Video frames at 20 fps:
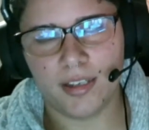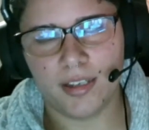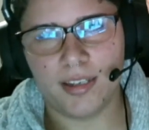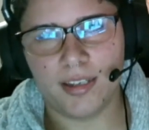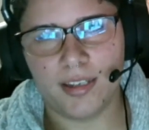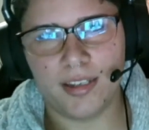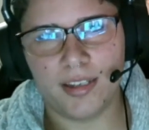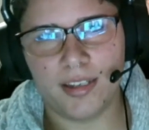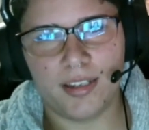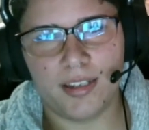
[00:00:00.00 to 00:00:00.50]

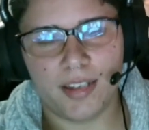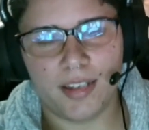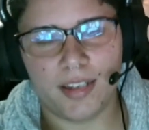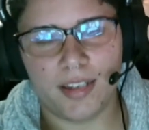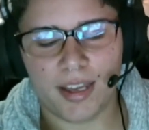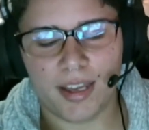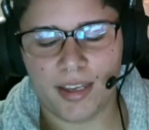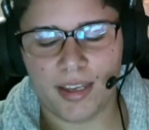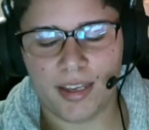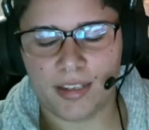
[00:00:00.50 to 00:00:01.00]
in
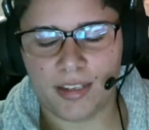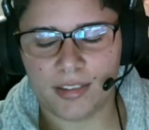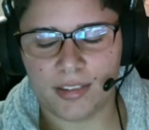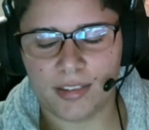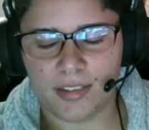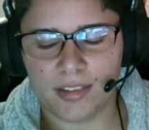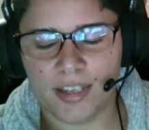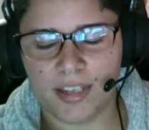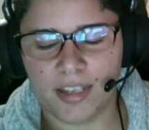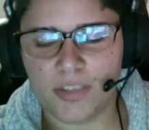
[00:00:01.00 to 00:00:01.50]
like, I
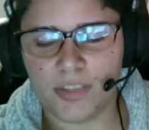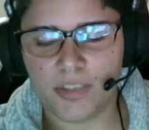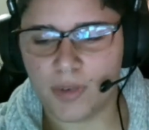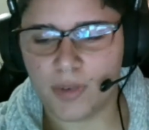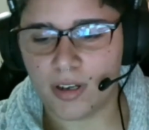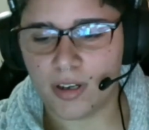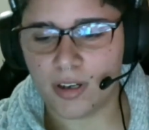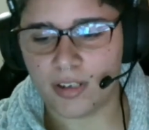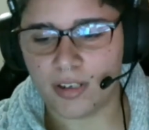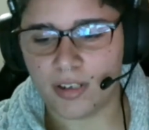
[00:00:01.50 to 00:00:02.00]
guess you would
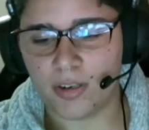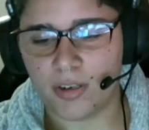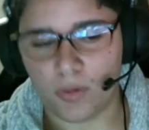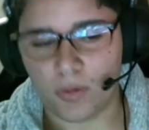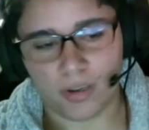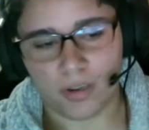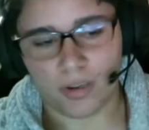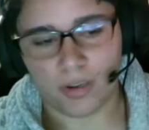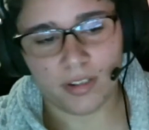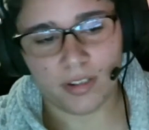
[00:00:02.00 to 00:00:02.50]
call it an
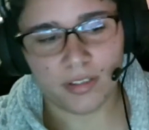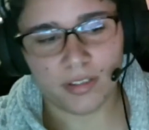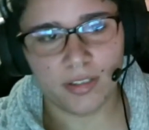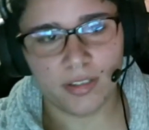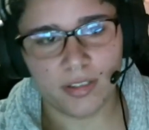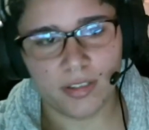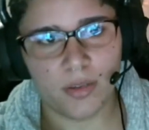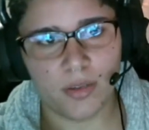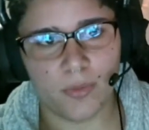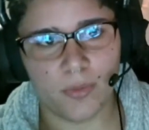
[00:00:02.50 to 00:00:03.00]
org,
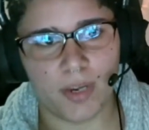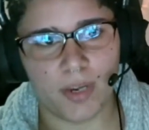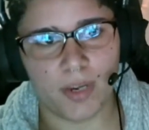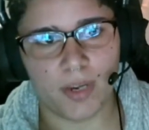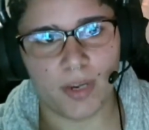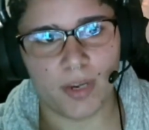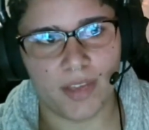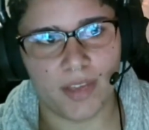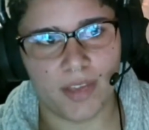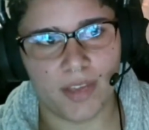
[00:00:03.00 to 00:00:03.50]
where
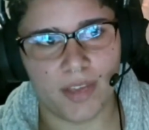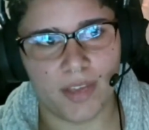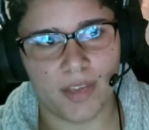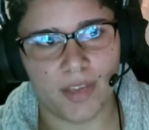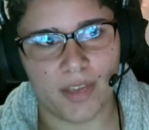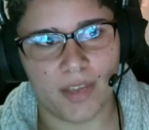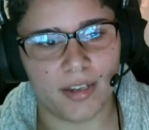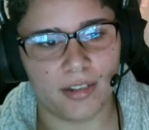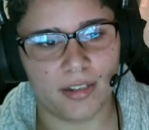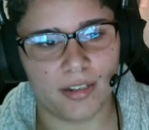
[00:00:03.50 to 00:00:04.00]
they
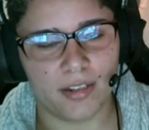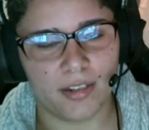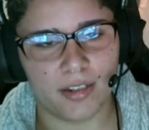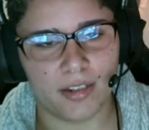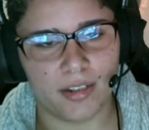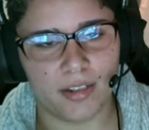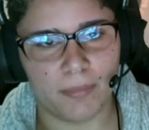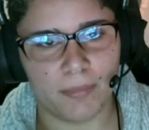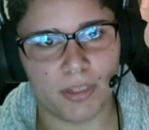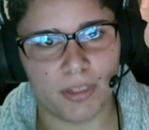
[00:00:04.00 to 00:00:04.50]
had a
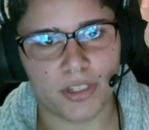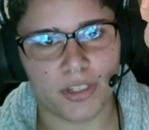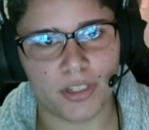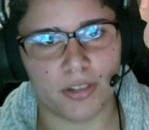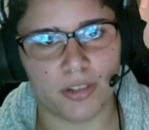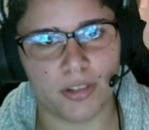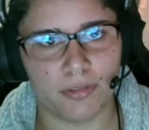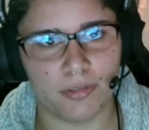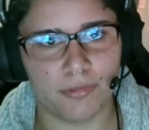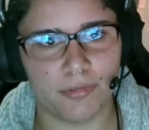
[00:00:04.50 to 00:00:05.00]
bunch
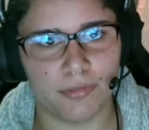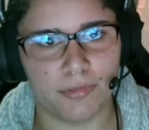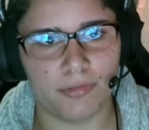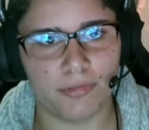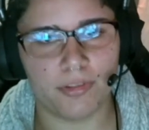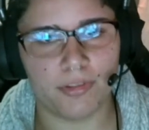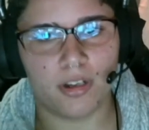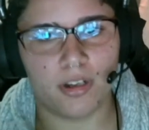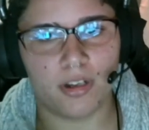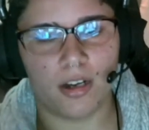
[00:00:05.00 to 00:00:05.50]
of
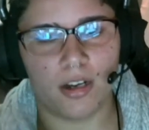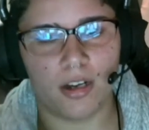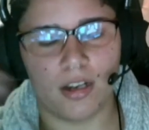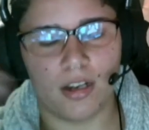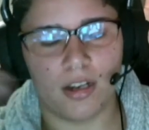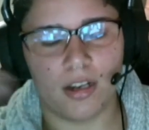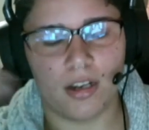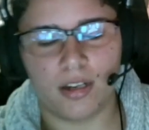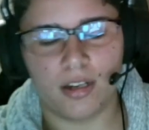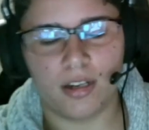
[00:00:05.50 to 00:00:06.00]

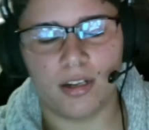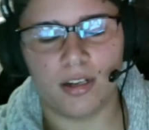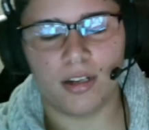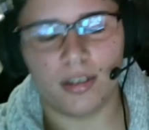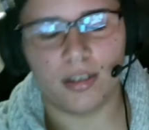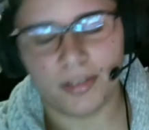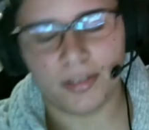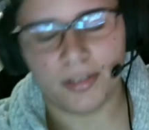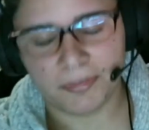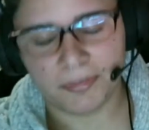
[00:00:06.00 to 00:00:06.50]

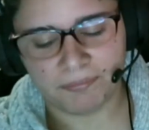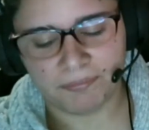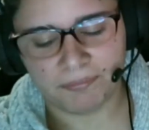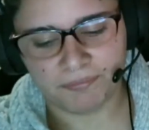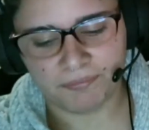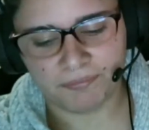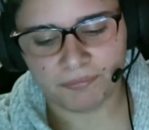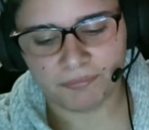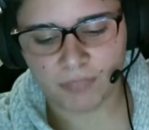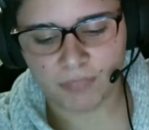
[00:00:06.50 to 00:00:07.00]
um,
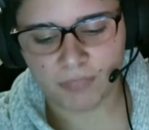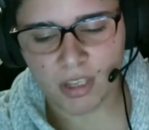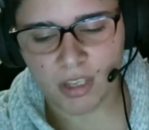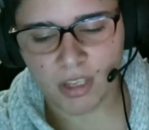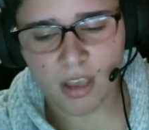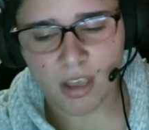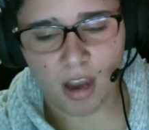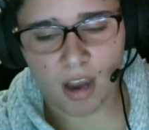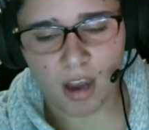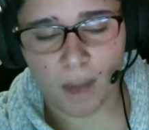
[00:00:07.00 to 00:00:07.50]

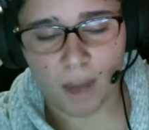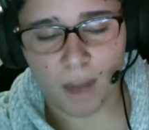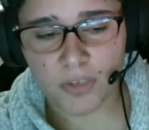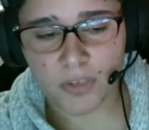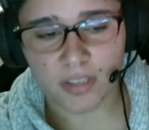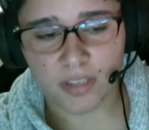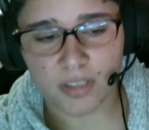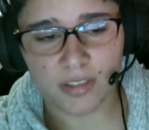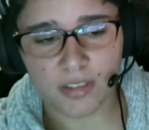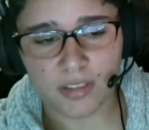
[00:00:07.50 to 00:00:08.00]

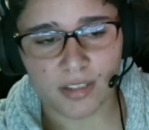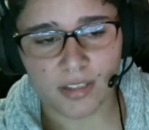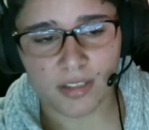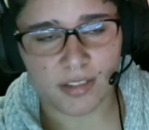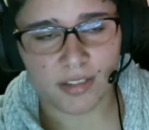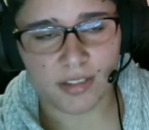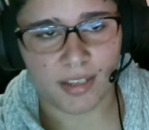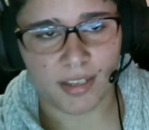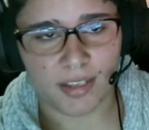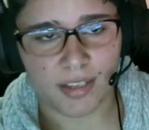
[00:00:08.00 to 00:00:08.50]
options, let's
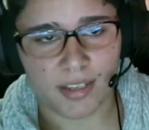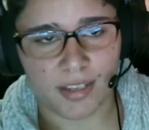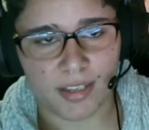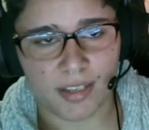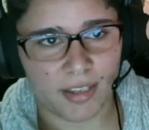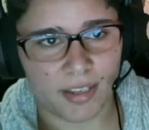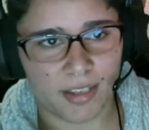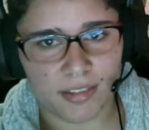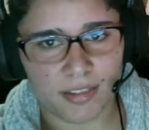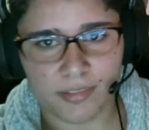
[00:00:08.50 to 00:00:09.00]
say
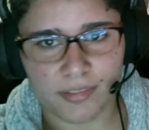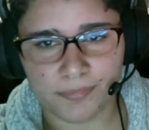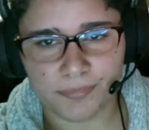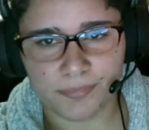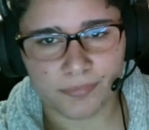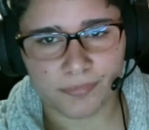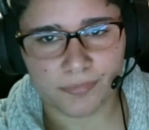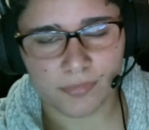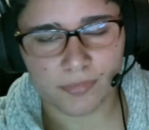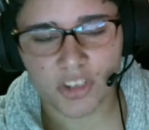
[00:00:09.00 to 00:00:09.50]
like
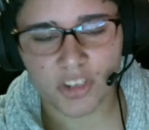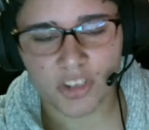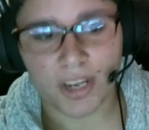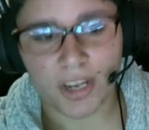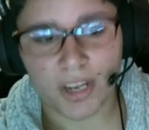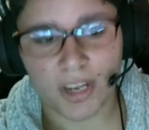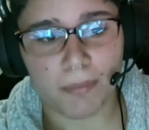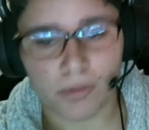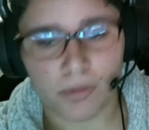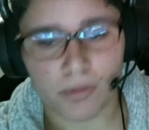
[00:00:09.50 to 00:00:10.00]

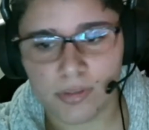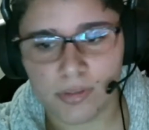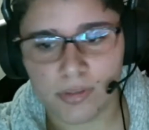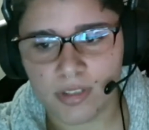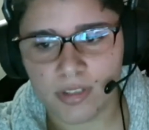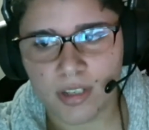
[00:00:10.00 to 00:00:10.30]
shampoos.